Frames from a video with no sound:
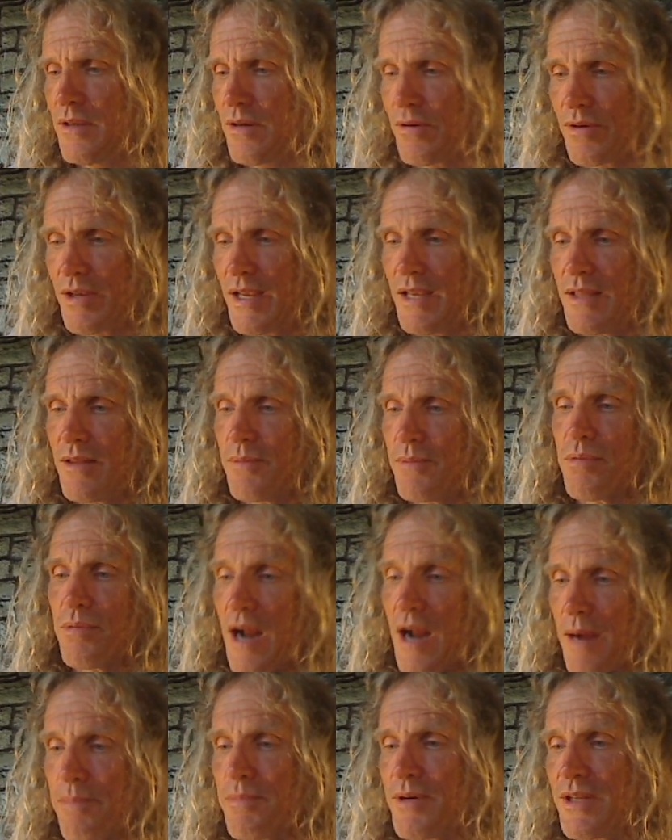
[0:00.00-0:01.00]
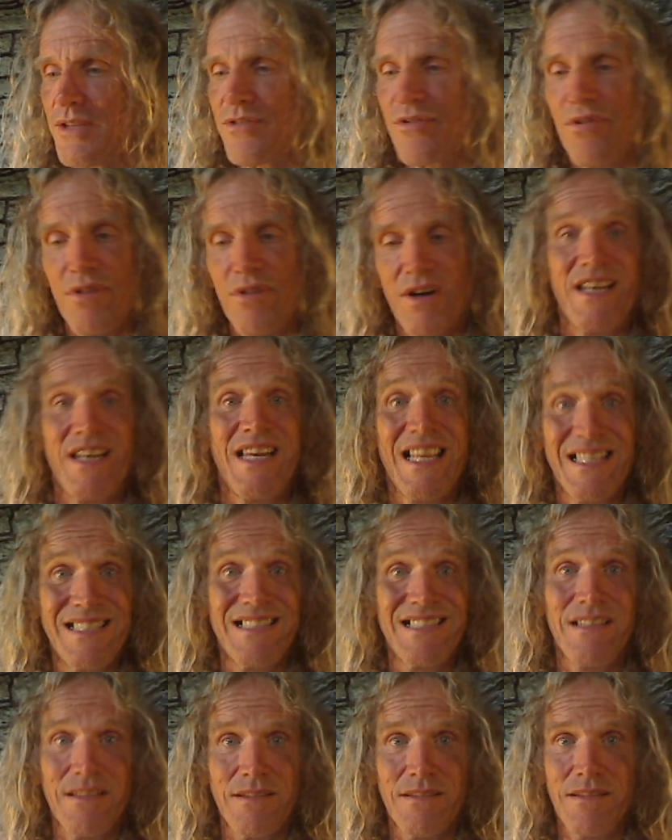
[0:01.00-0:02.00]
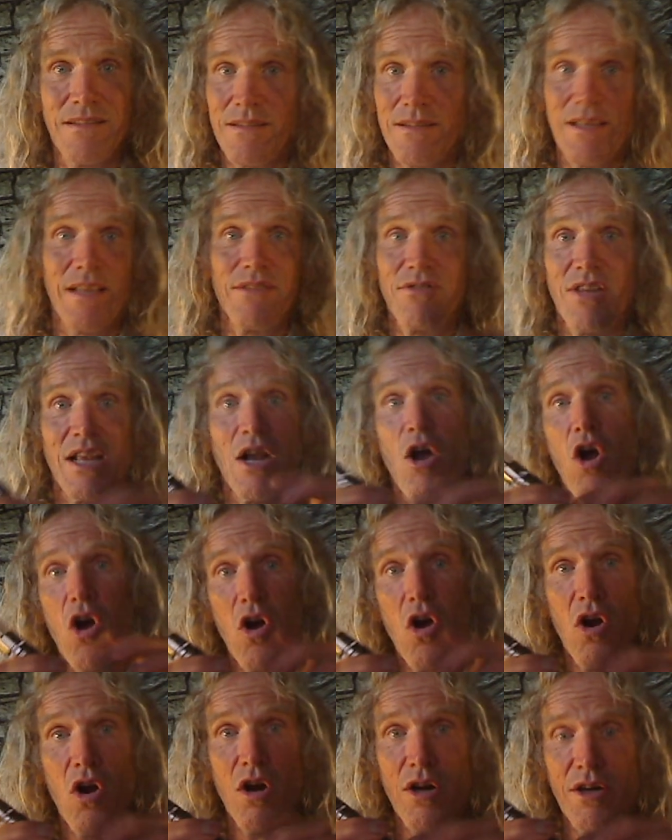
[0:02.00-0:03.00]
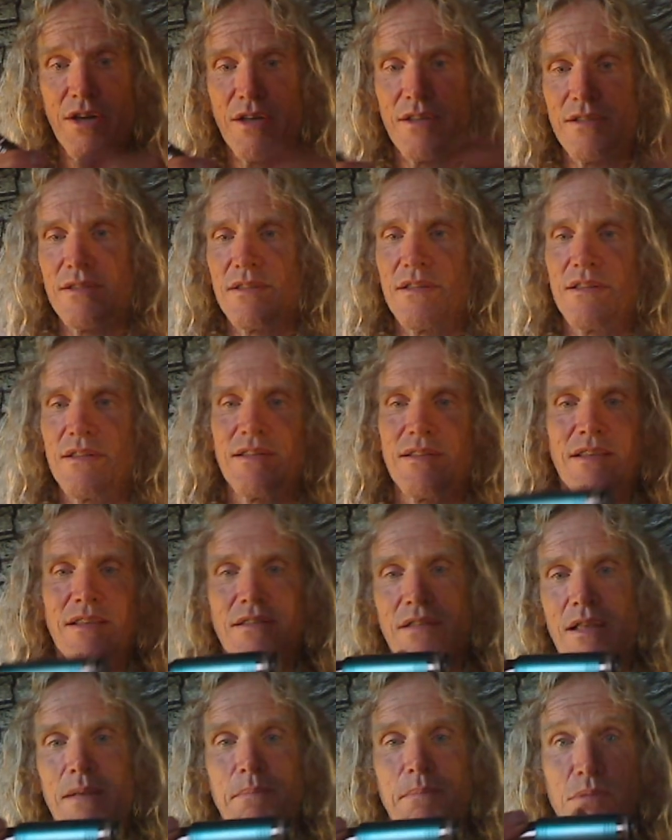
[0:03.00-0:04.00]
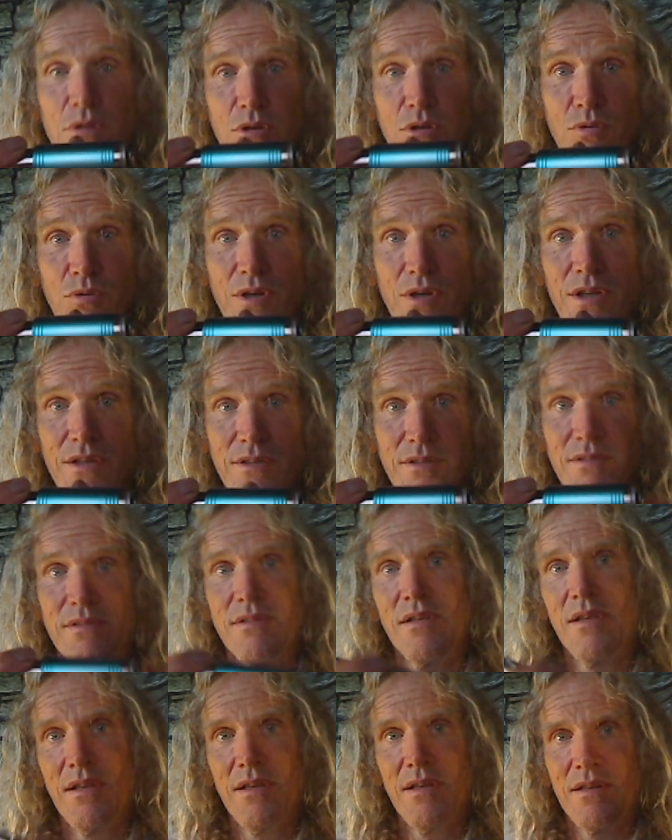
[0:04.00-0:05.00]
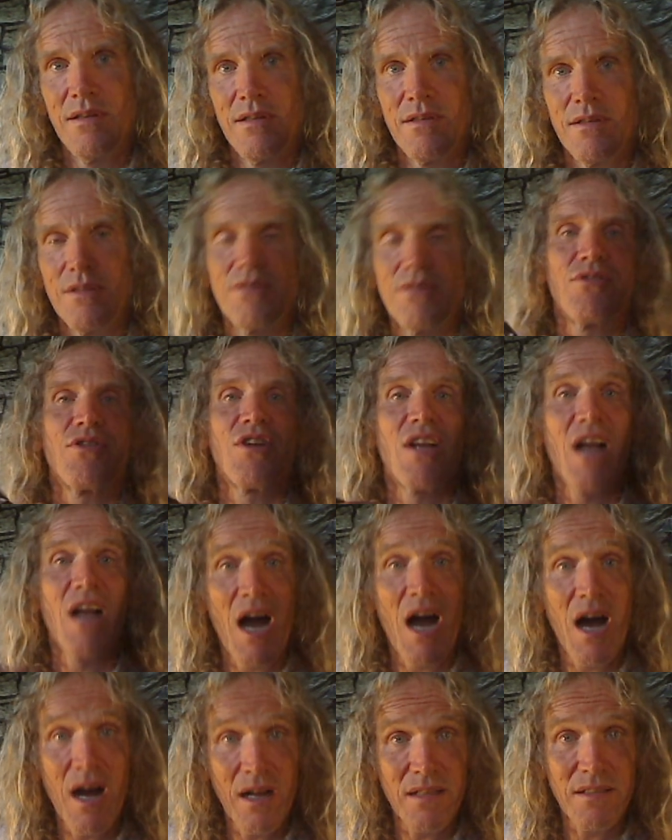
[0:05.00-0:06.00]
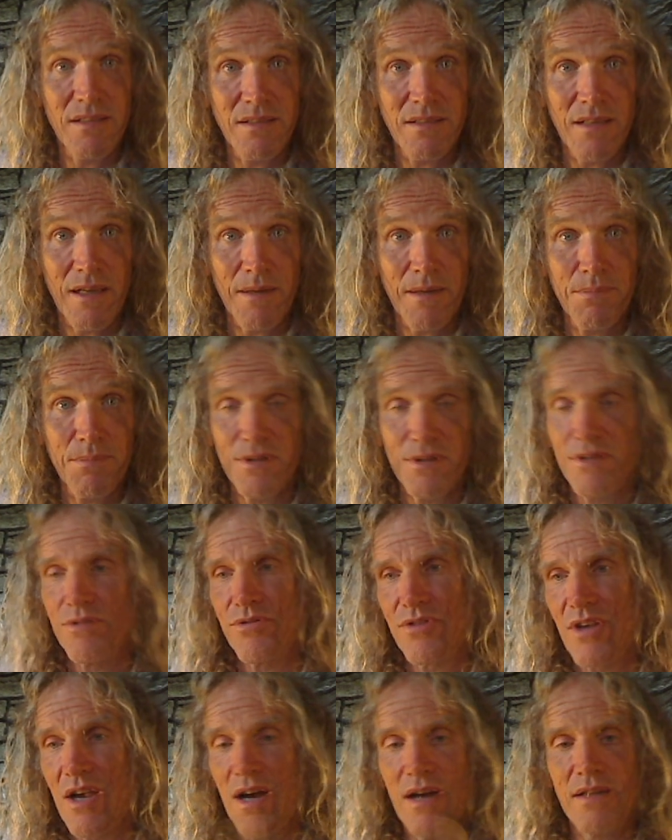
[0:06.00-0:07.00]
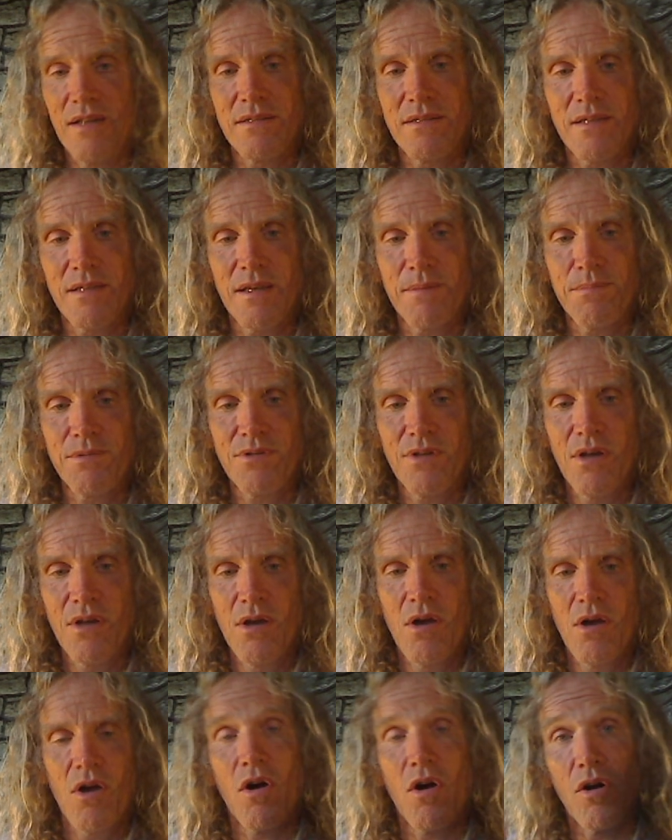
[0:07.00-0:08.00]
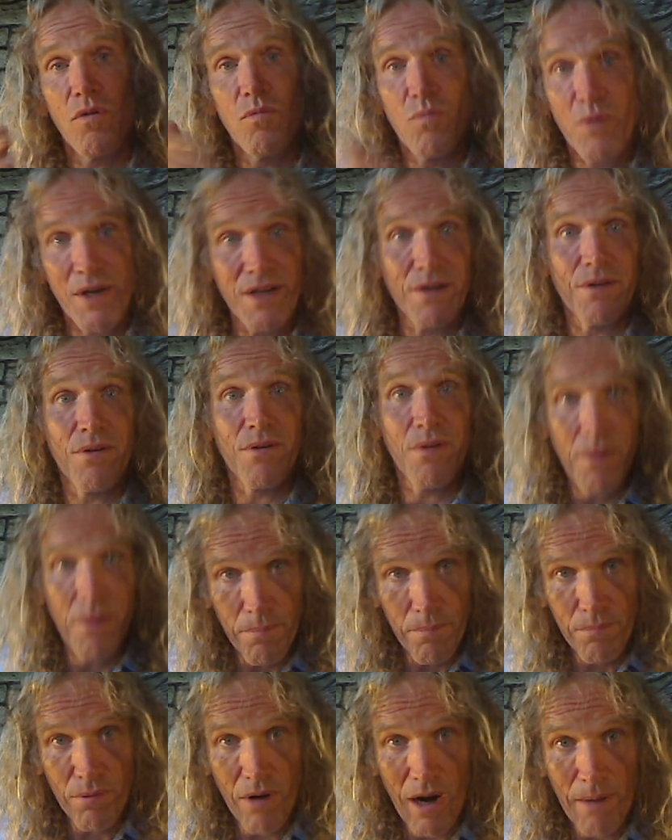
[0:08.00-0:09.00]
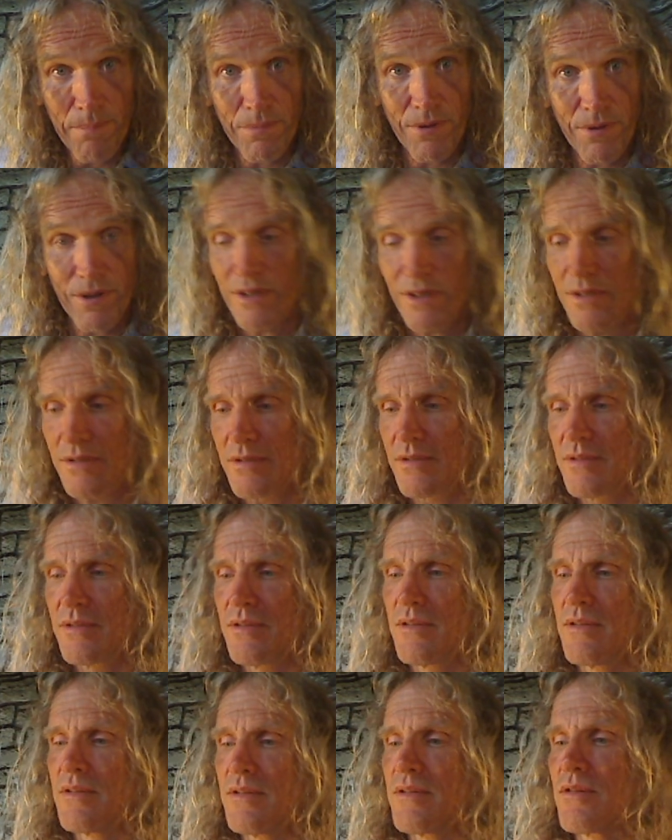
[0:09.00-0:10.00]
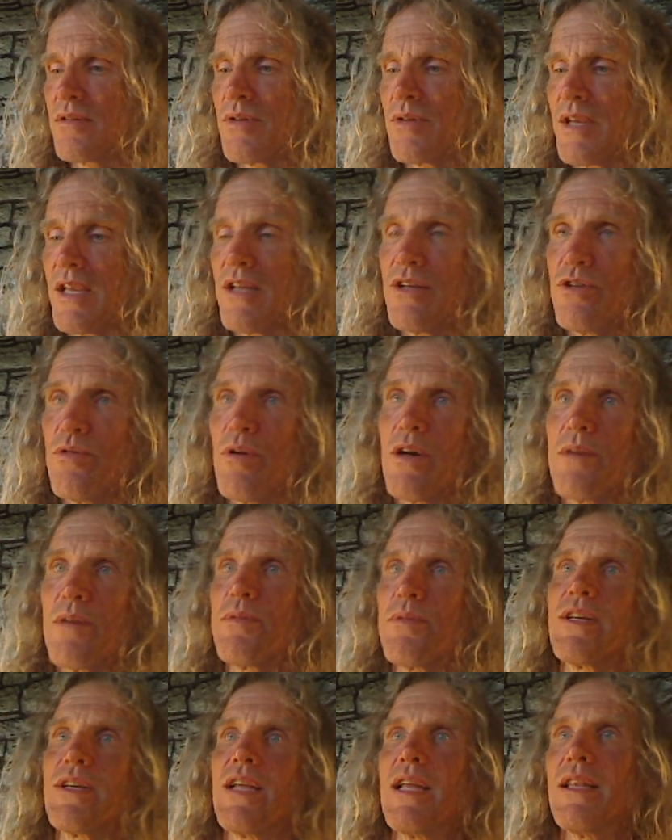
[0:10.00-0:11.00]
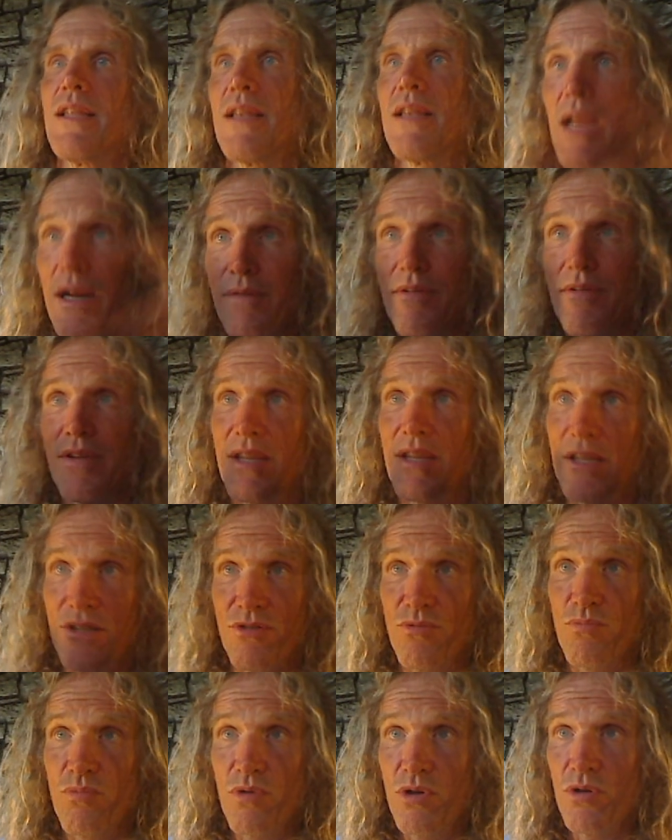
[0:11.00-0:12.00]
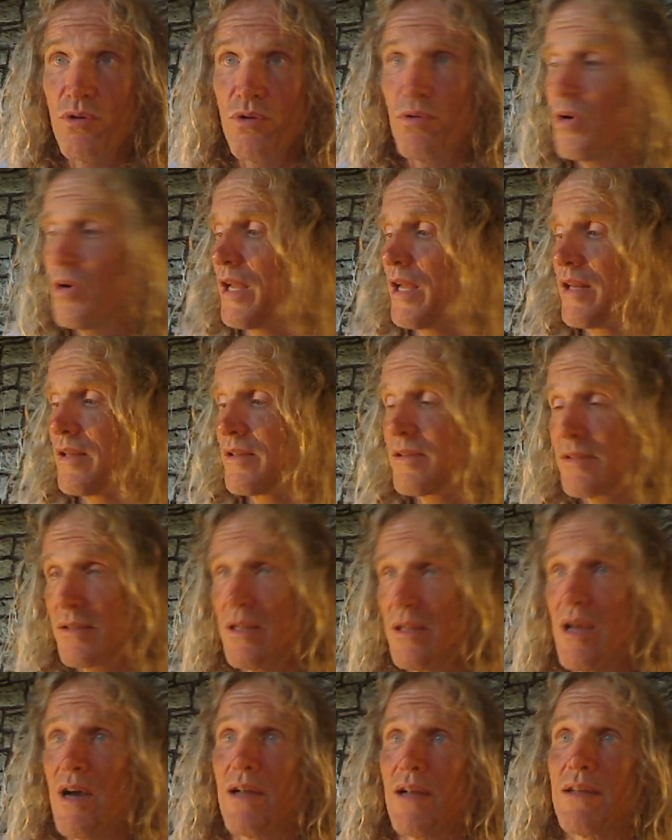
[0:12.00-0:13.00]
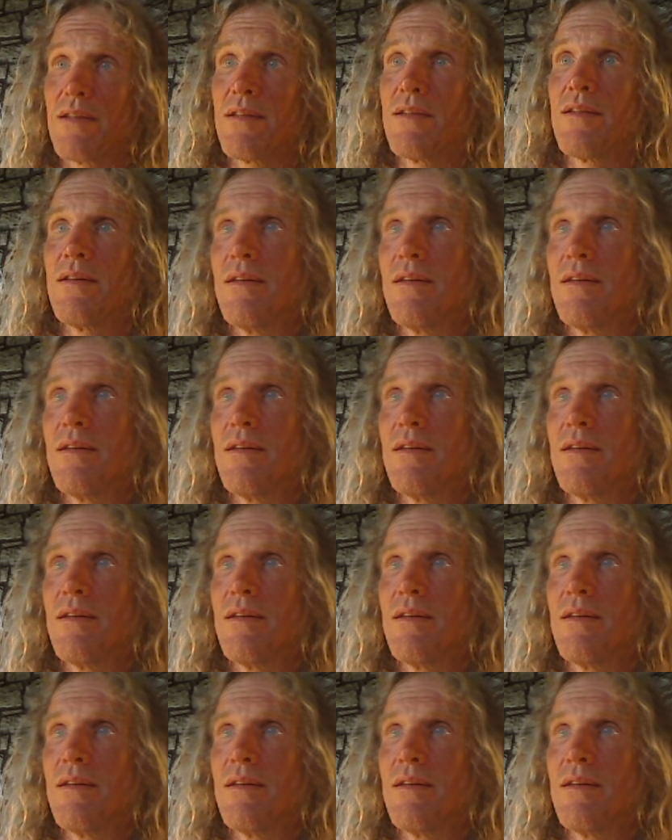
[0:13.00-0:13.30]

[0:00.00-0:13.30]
Okay, the properties are a nessness. This has like hardness, and this has like blueness. These are concepts, and those concepts are real properties. So again, you want to pretend that everything's woo, and it's not.